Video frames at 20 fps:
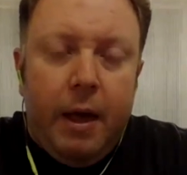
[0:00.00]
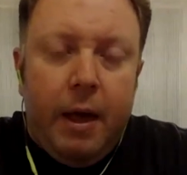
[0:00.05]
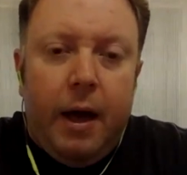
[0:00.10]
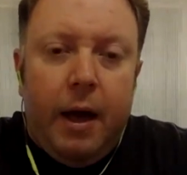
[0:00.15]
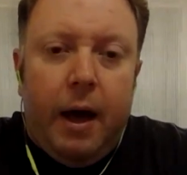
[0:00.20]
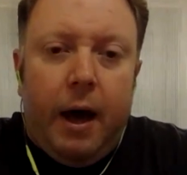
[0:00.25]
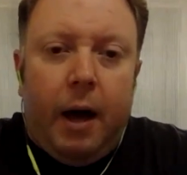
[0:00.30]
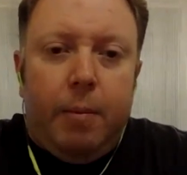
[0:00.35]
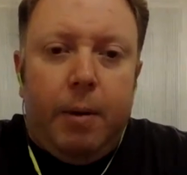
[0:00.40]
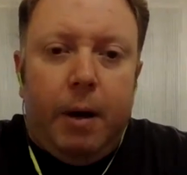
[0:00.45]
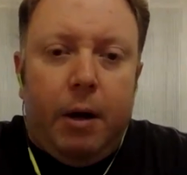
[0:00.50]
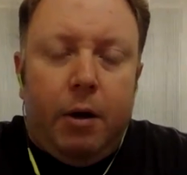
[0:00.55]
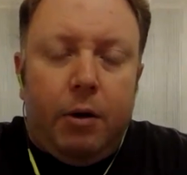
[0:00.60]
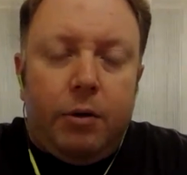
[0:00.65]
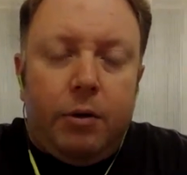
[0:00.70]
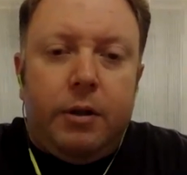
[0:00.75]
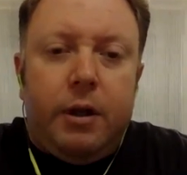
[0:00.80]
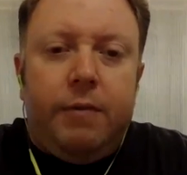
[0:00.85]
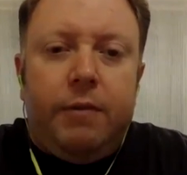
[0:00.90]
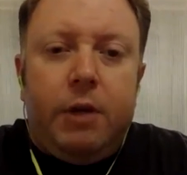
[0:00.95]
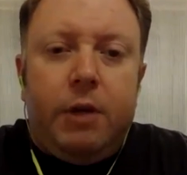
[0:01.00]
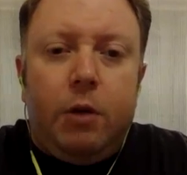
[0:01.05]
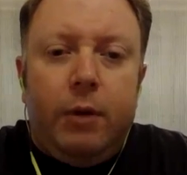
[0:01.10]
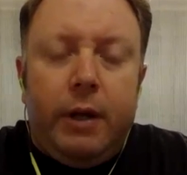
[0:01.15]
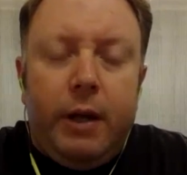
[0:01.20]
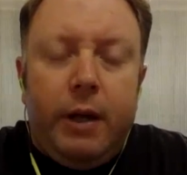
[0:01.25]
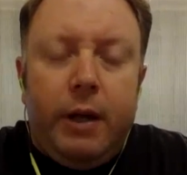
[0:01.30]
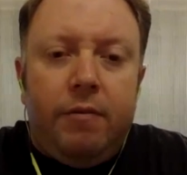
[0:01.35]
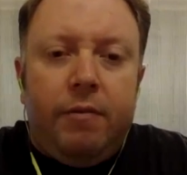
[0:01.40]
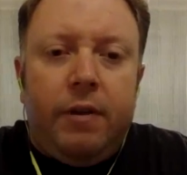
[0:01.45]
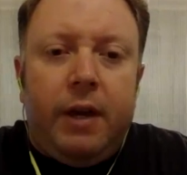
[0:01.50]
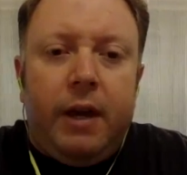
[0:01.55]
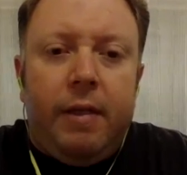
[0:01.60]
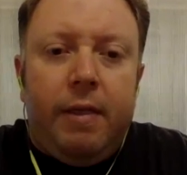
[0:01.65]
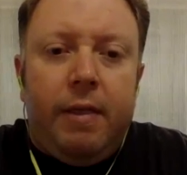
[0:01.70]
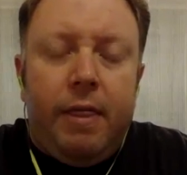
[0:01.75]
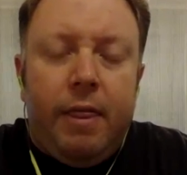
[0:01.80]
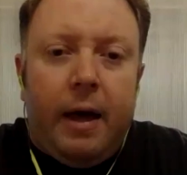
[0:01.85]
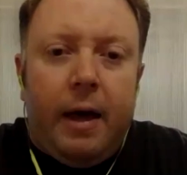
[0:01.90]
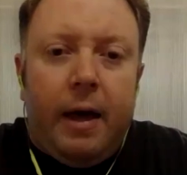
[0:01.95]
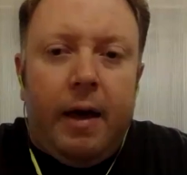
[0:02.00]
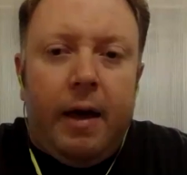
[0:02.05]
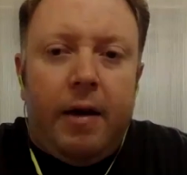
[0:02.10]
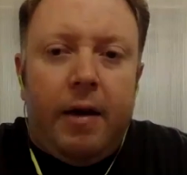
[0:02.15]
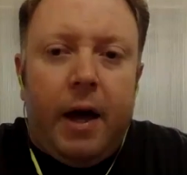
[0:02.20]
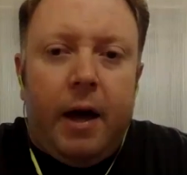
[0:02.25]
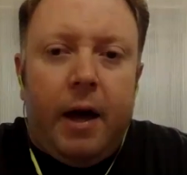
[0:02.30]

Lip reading: about if you live in the